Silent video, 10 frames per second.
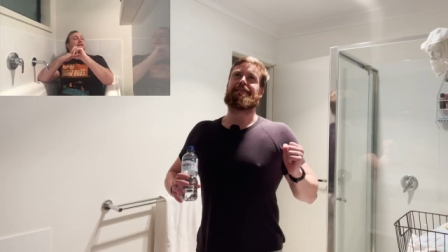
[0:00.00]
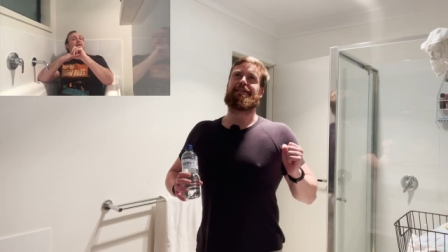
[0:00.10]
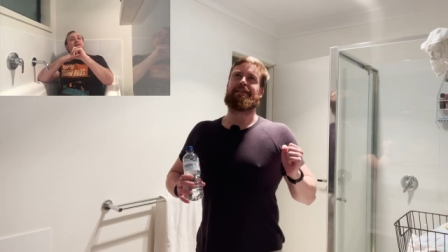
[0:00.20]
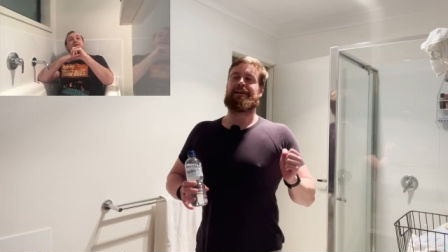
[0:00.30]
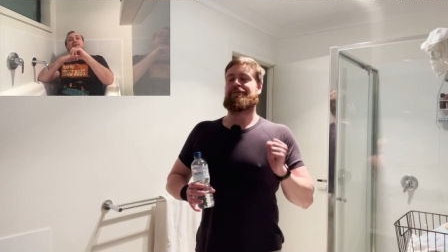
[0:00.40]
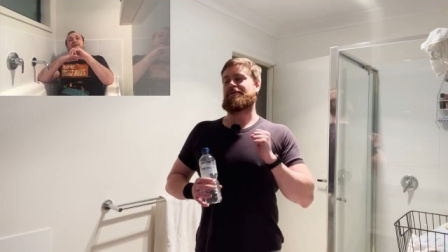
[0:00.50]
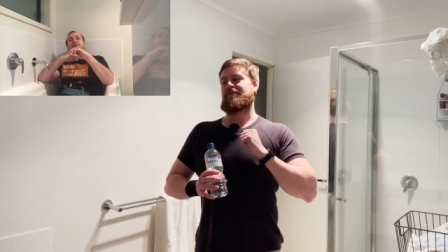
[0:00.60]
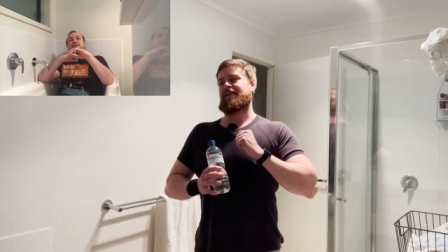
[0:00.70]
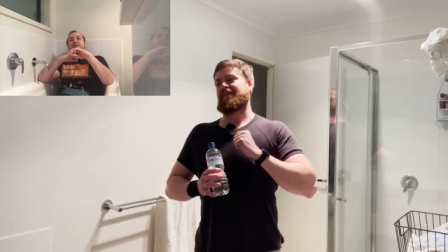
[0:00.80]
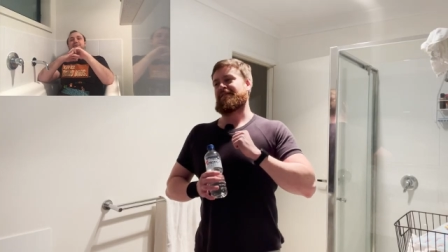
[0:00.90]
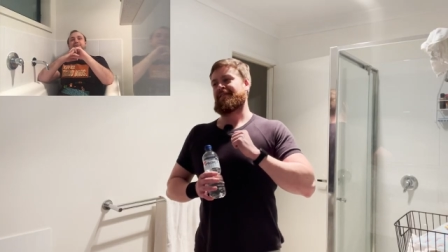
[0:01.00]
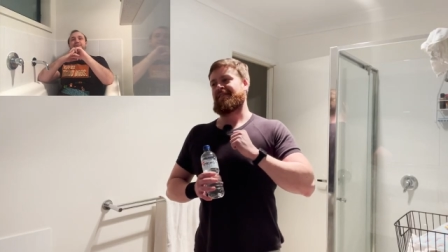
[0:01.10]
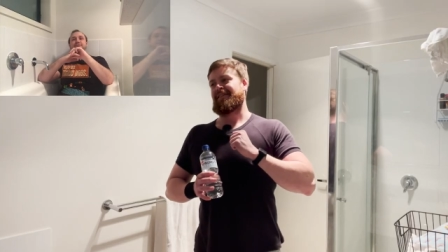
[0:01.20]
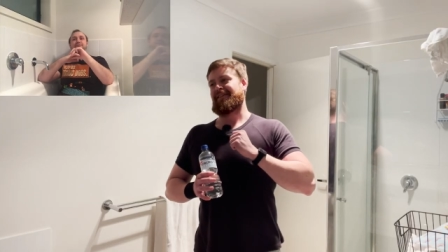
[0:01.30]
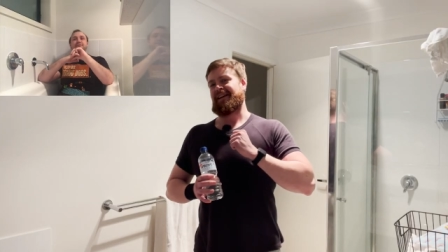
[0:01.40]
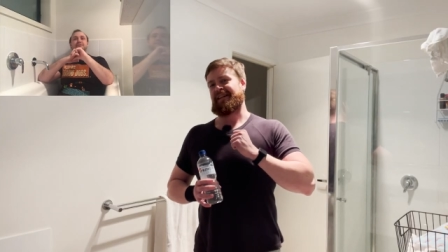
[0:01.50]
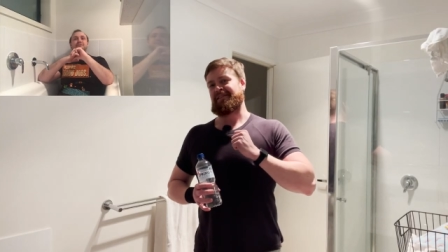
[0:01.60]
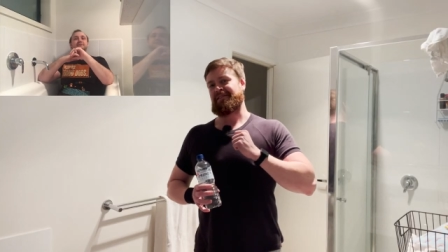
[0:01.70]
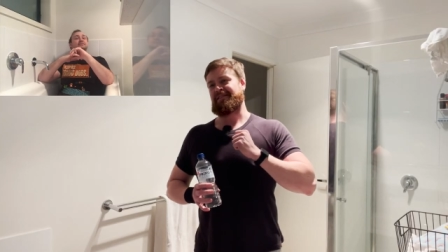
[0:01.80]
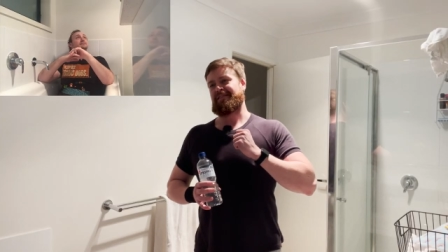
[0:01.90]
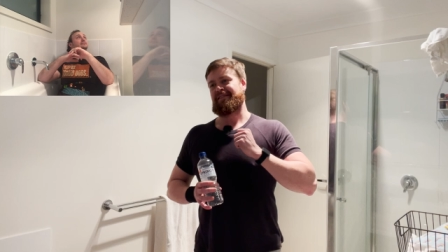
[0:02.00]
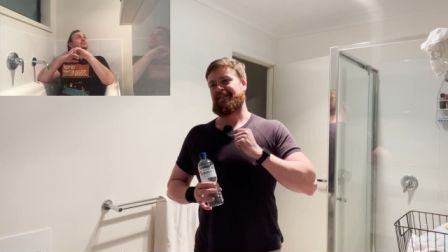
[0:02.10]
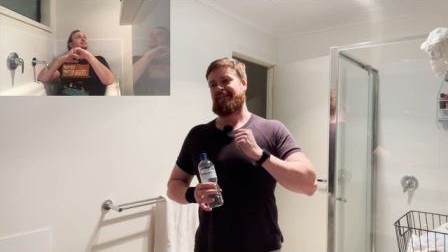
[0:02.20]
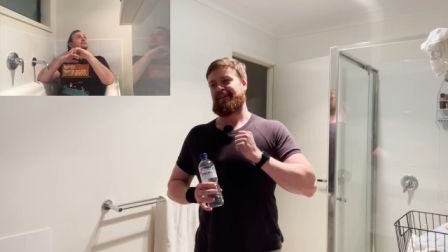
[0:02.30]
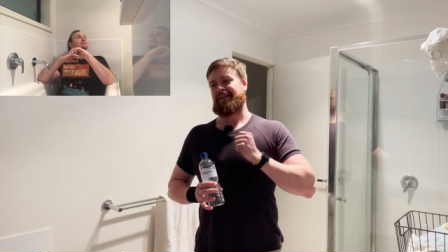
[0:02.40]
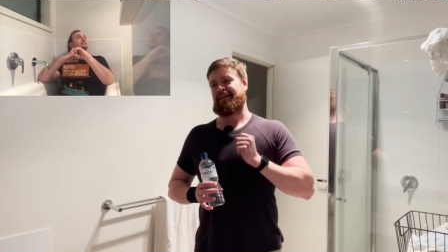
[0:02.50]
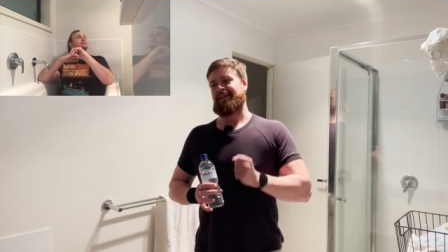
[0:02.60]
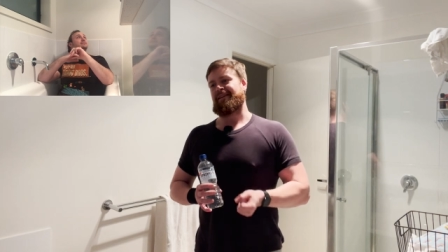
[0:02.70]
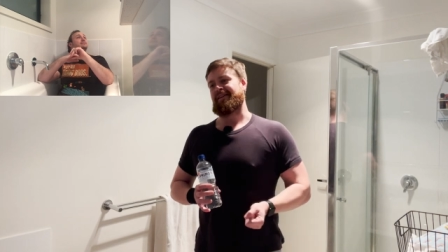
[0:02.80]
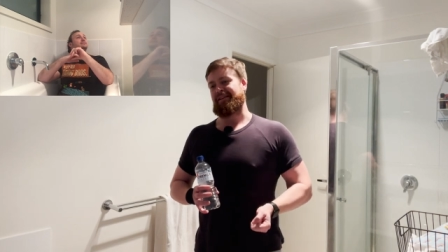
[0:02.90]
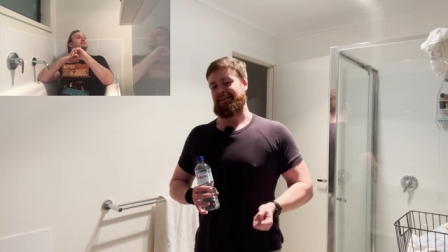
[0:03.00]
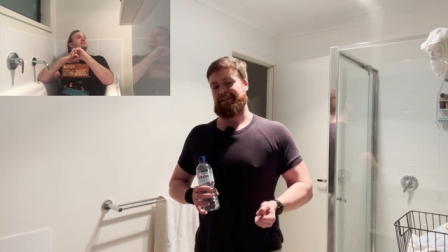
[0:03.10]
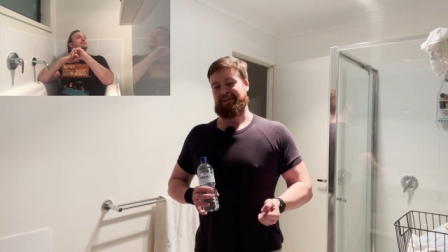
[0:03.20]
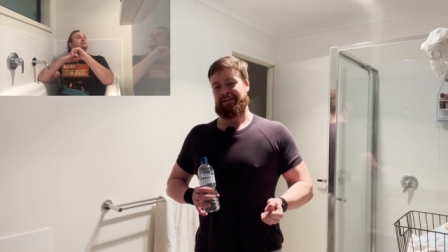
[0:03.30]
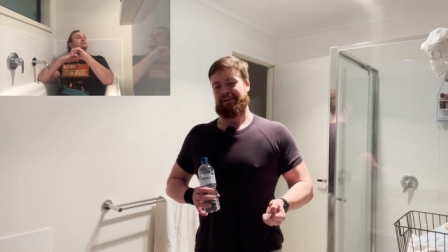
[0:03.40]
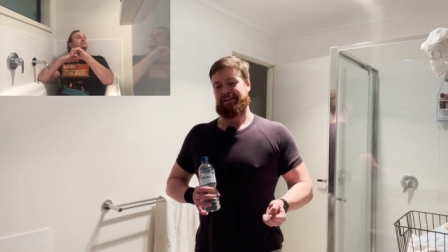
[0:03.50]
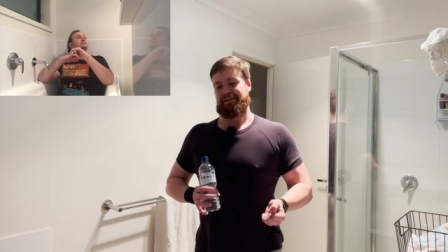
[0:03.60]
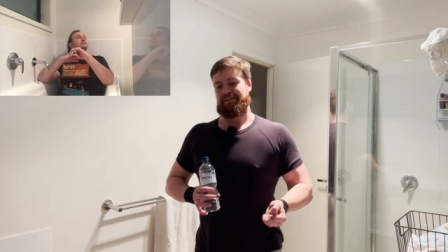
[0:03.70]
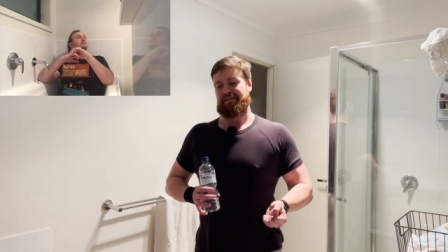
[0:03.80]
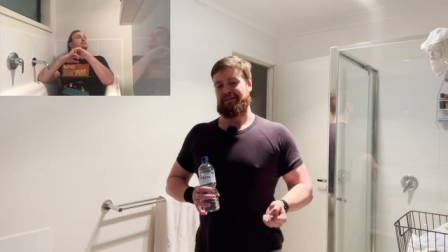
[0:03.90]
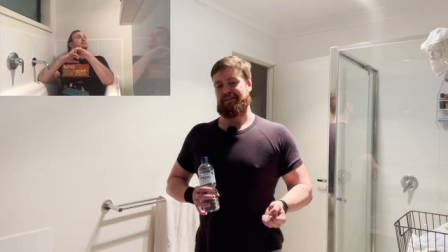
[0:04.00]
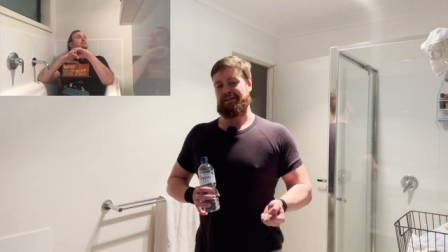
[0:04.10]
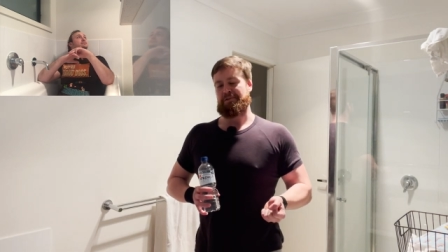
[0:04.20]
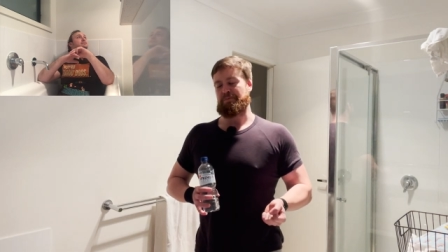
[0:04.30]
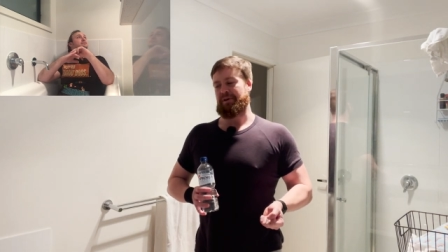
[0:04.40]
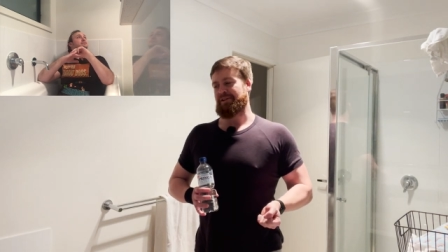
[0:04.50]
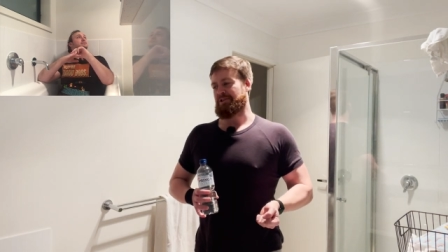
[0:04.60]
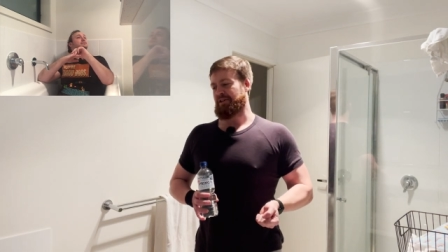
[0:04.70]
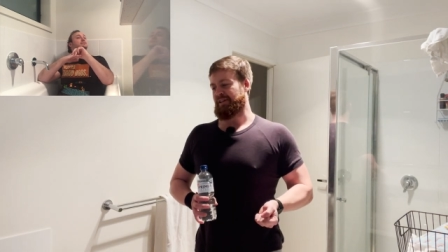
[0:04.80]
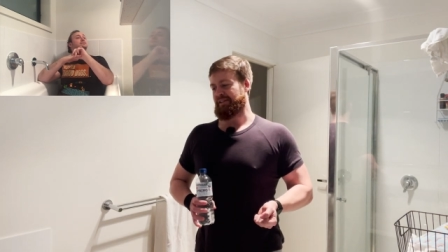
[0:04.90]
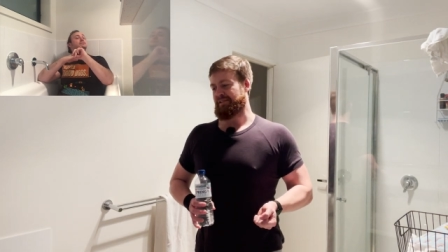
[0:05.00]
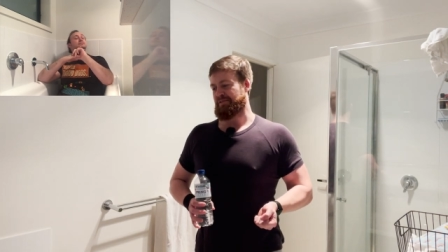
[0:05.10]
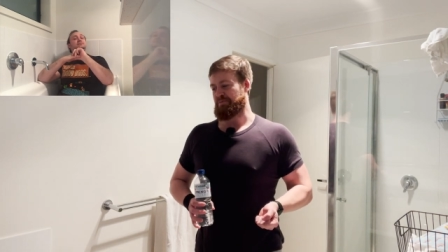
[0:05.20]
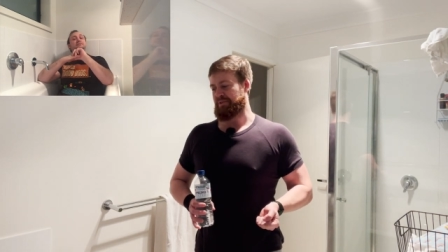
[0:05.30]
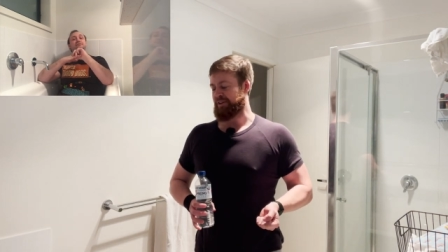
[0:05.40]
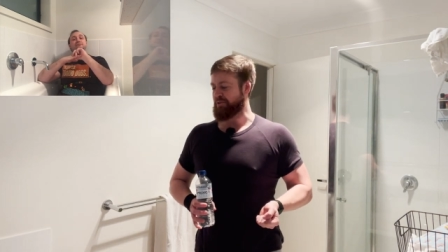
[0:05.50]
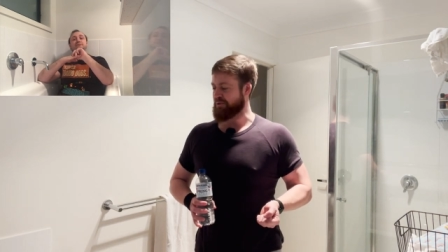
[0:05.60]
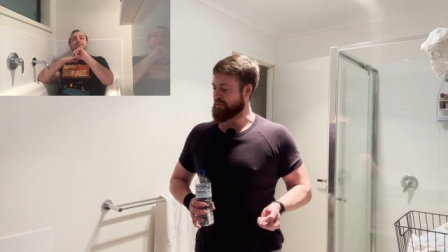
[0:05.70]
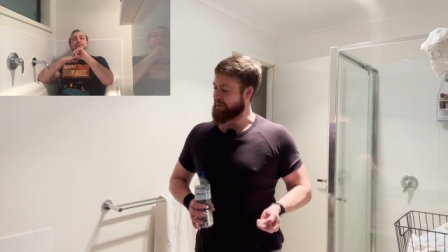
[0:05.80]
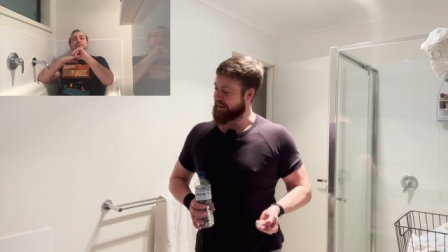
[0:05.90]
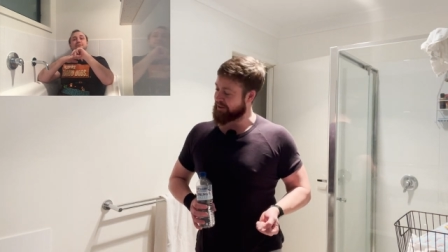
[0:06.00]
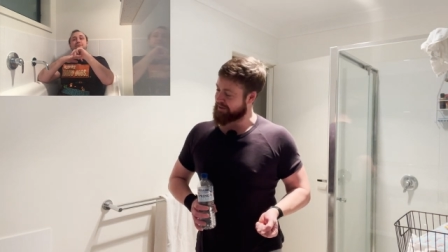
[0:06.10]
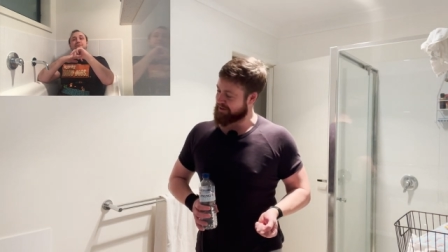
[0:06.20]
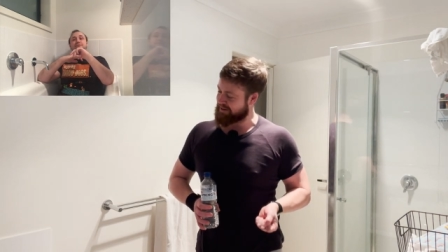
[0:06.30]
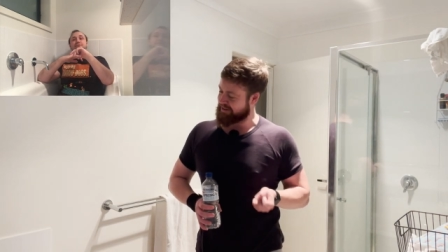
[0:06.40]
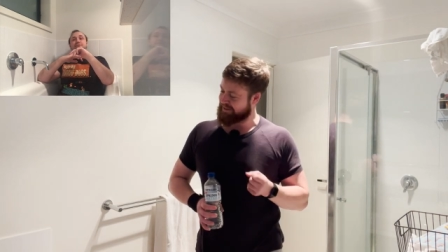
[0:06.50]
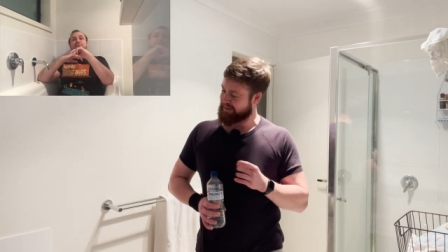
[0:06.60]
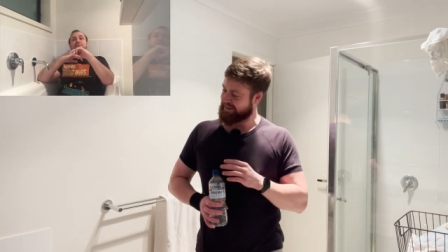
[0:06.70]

That's great, and I need to buy Charlie some thank you asparagus.